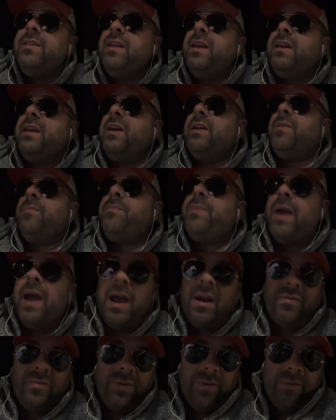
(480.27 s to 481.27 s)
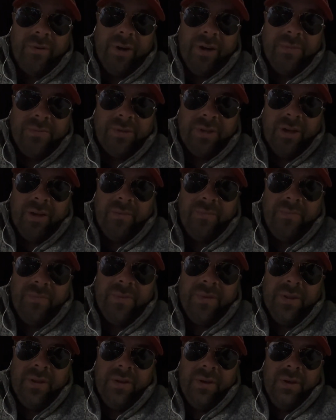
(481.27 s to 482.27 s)
they get it back for the Rams game.
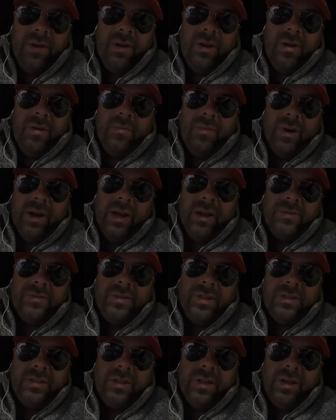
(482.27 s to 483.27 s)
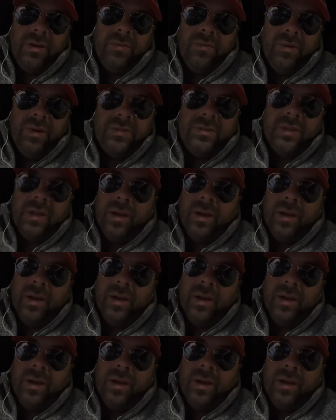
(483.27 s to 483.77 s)
Brown season ended once.